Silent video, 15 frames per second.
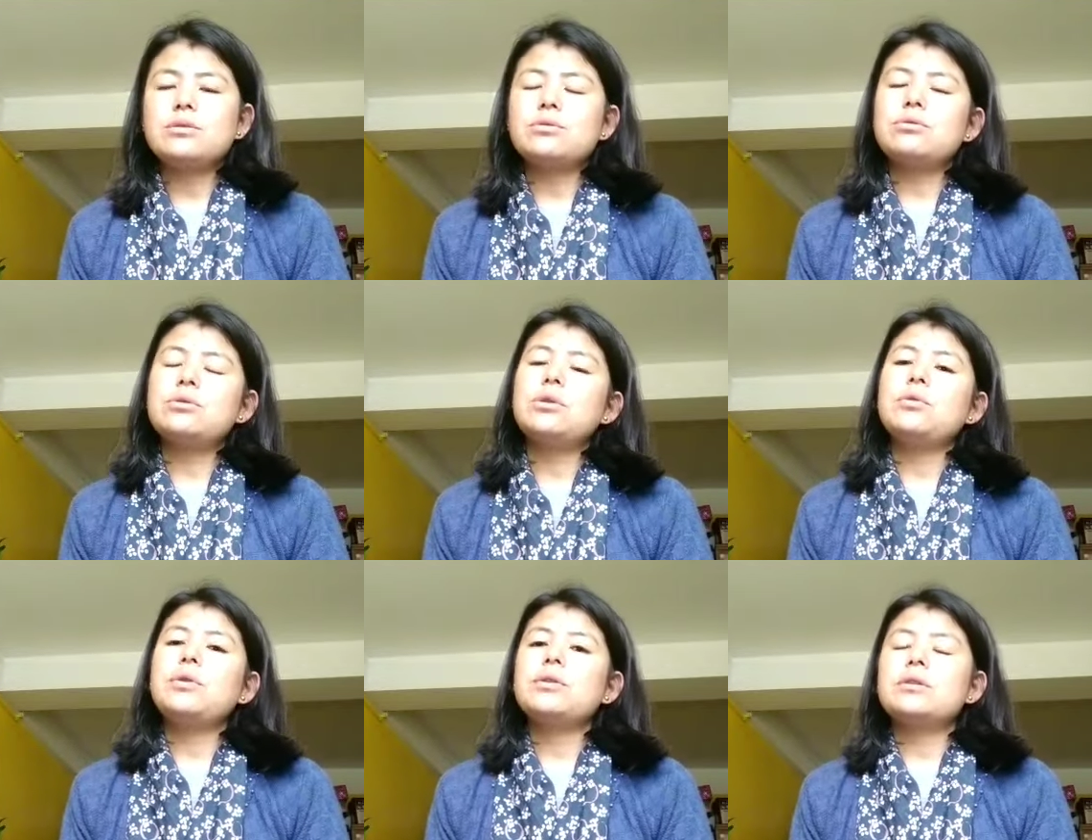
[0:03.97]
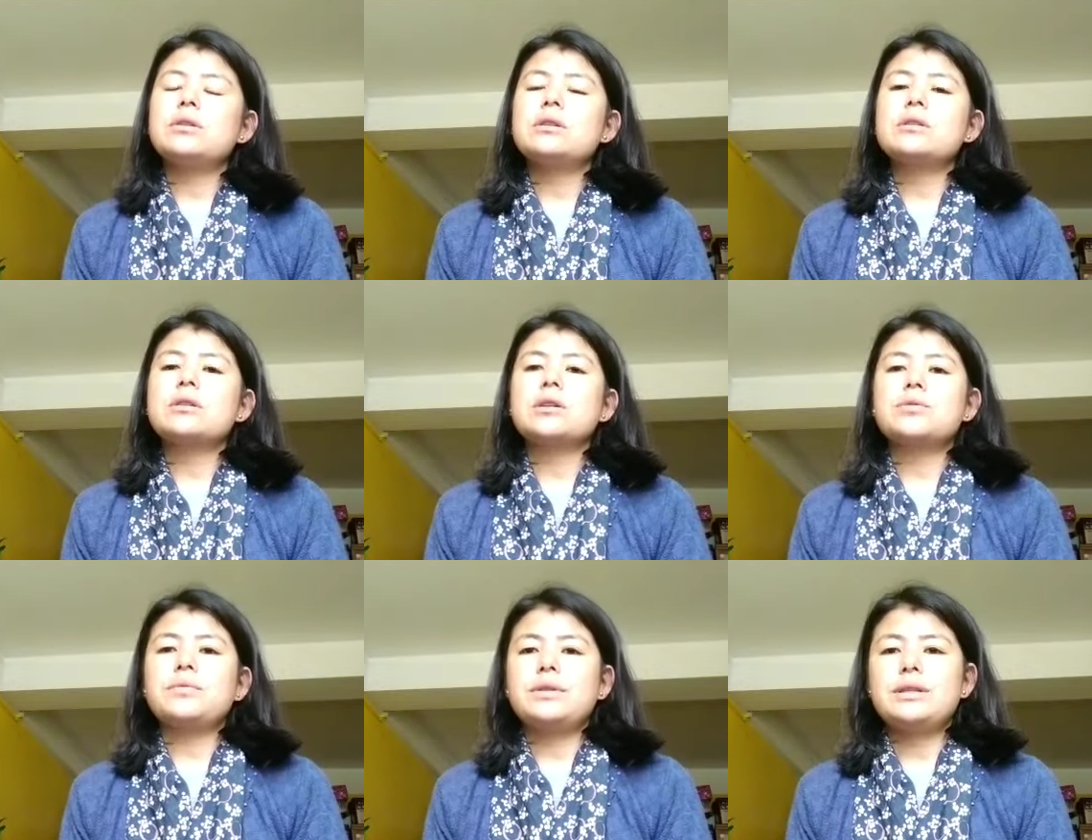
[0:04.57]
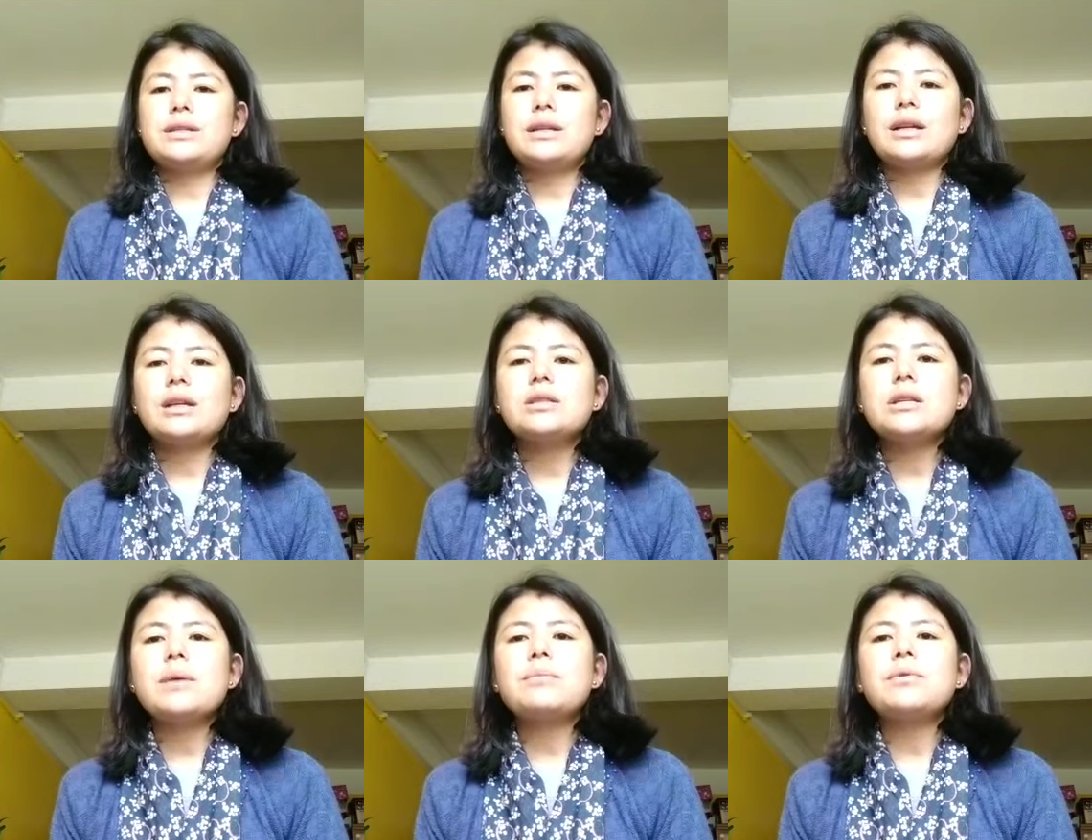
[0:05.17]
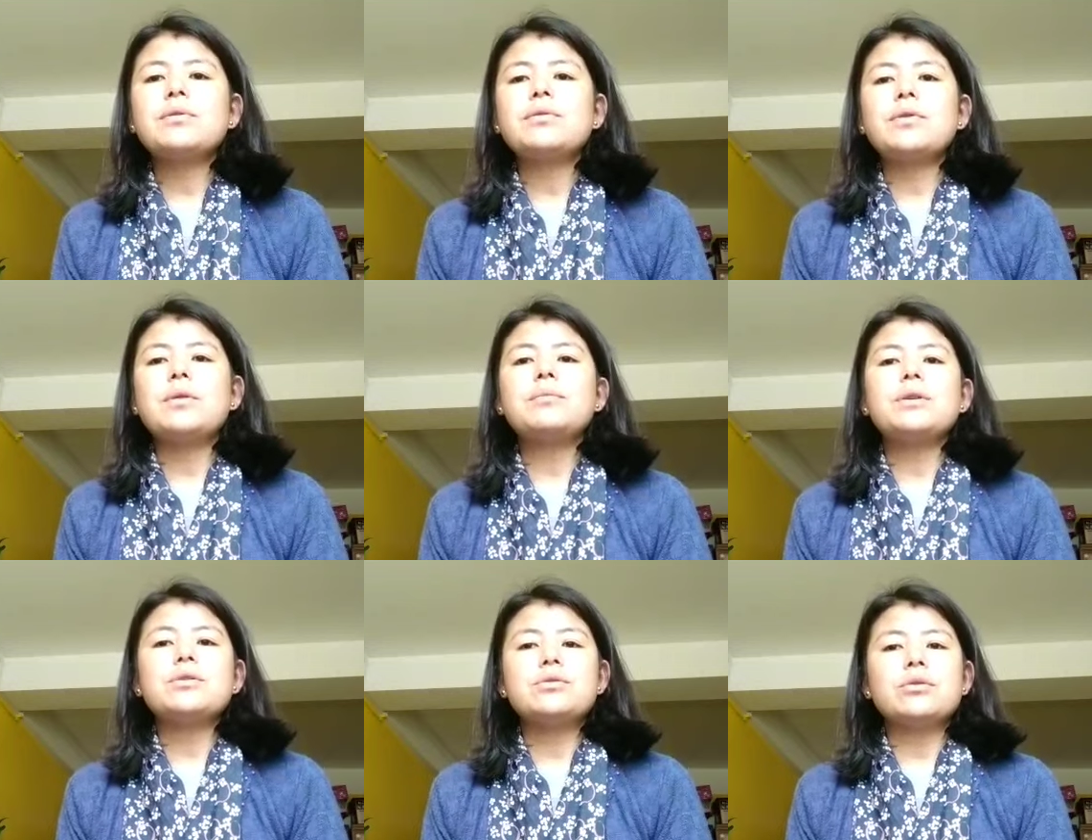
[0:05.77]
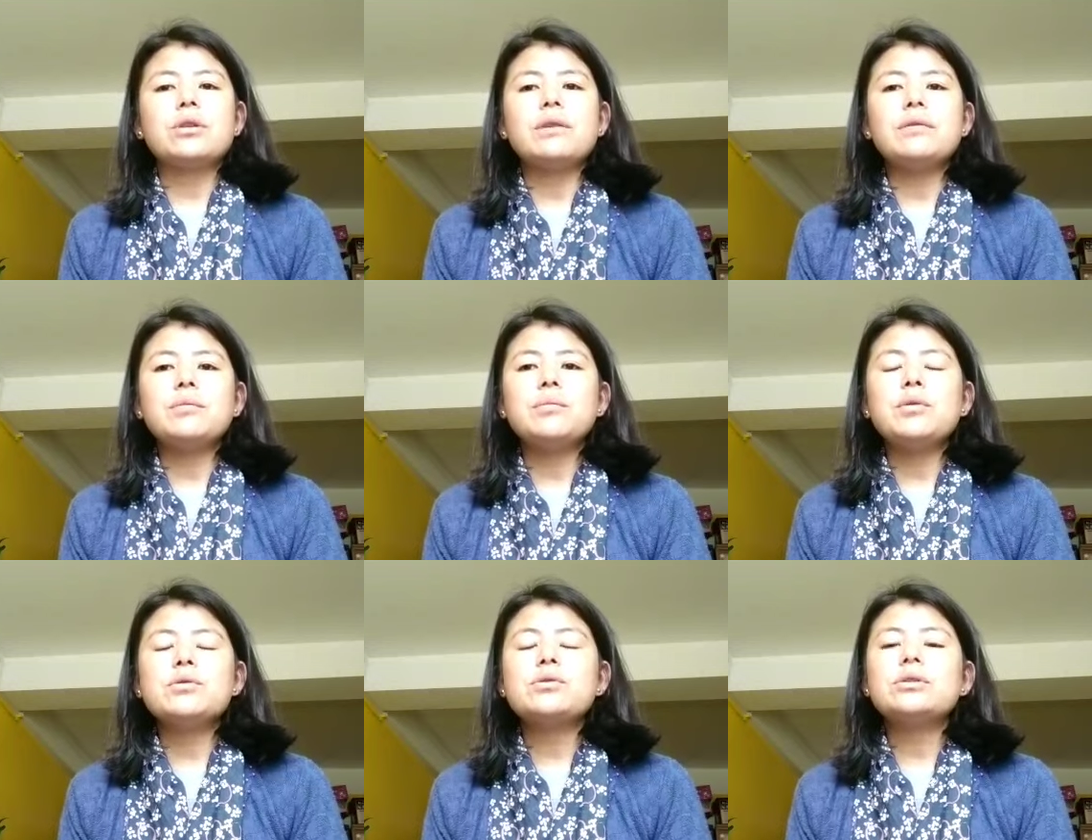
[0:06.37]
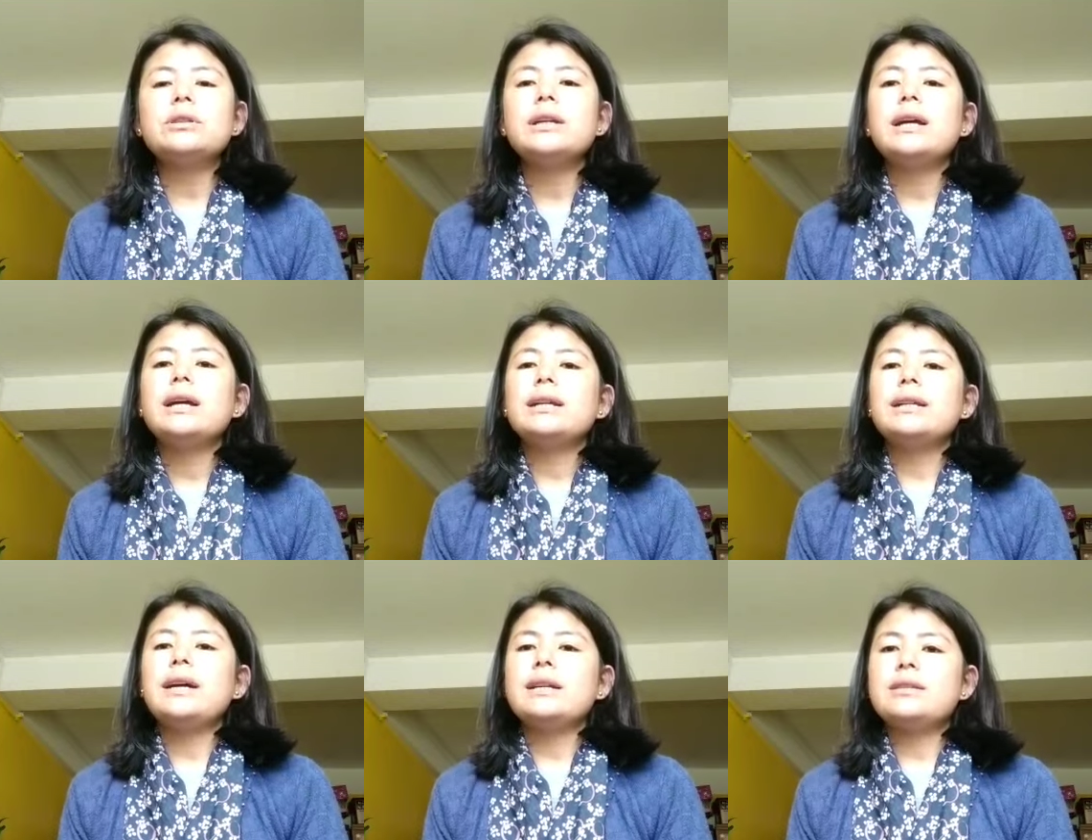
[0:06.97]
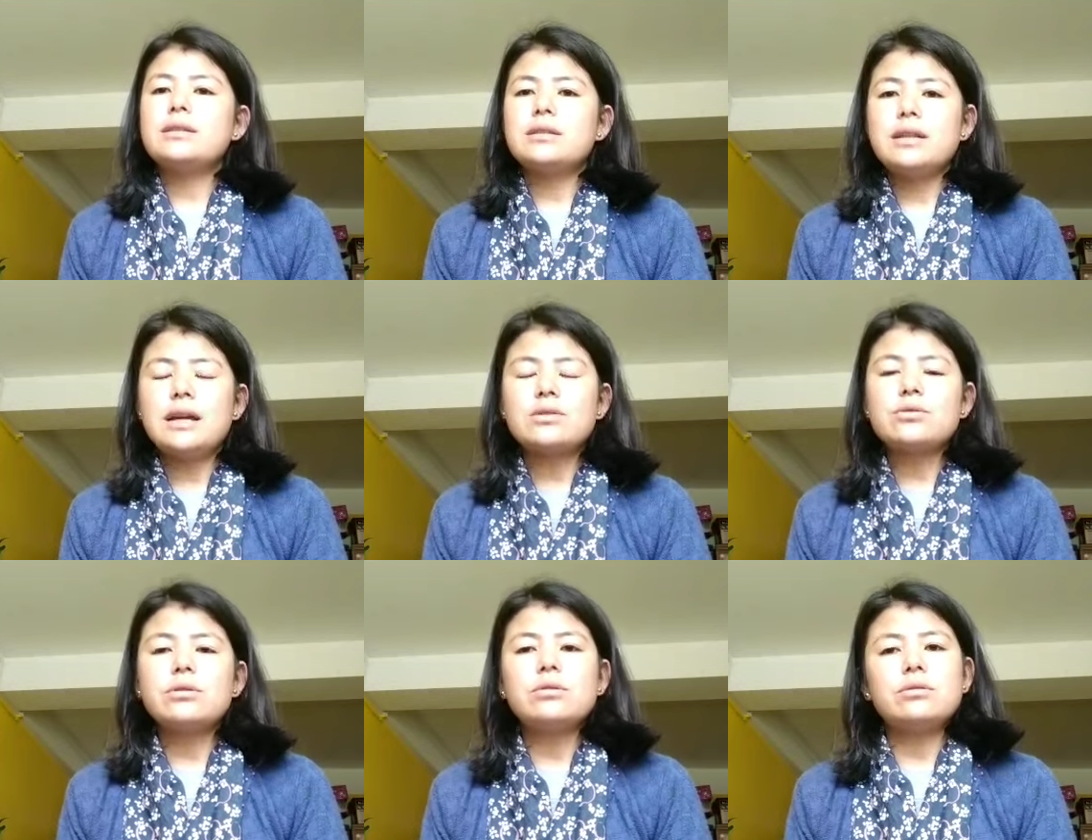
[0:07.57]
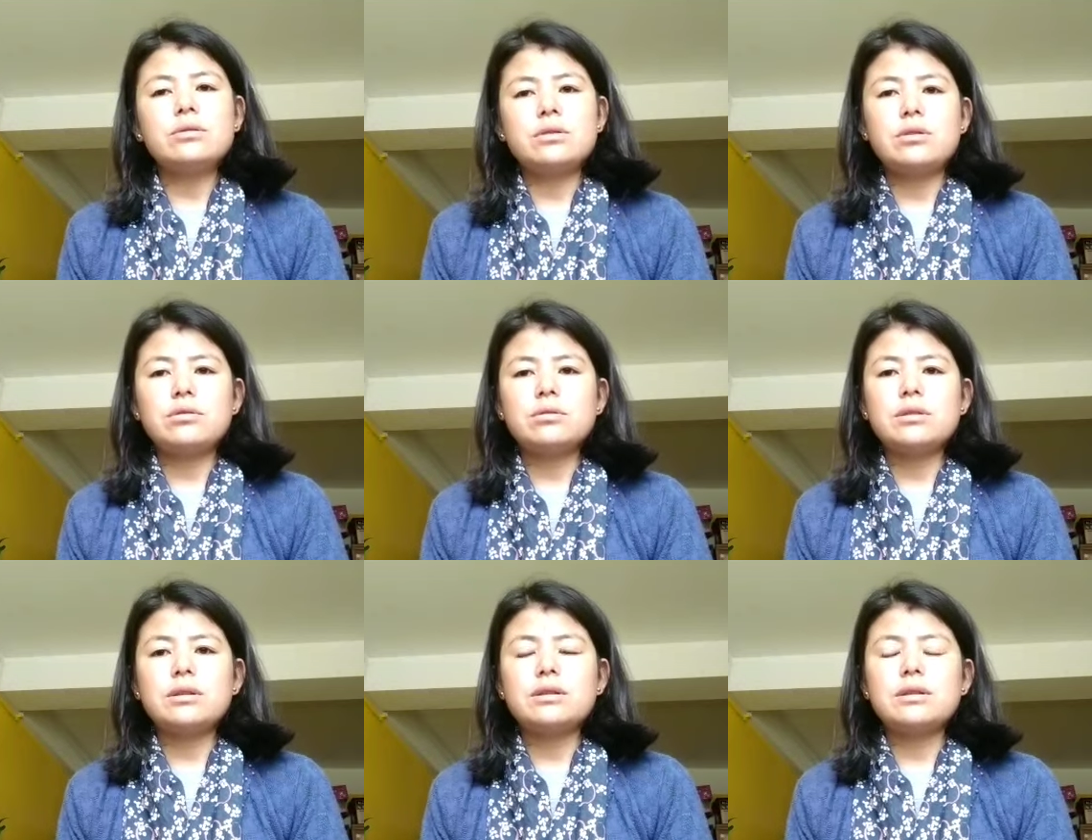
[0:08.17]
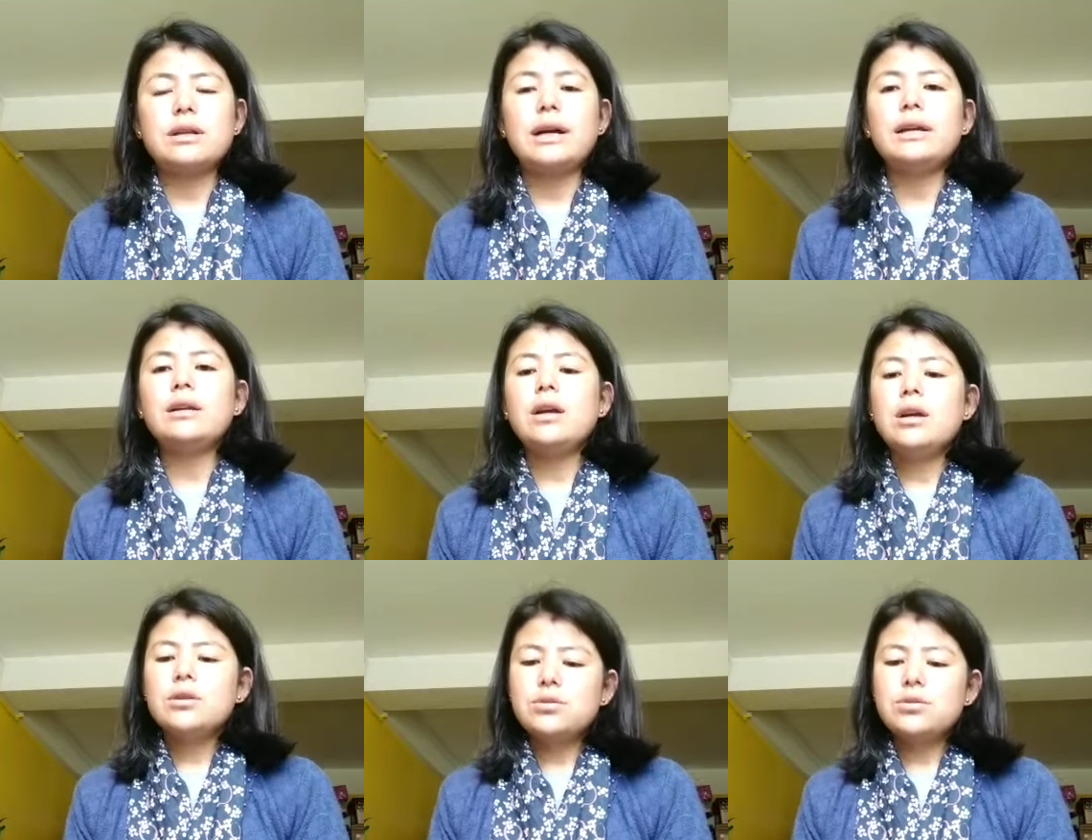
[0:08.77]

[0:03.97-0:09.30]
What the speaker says: So today we're going to discuss with the second chapter from your geography portion, that is natural resources, right?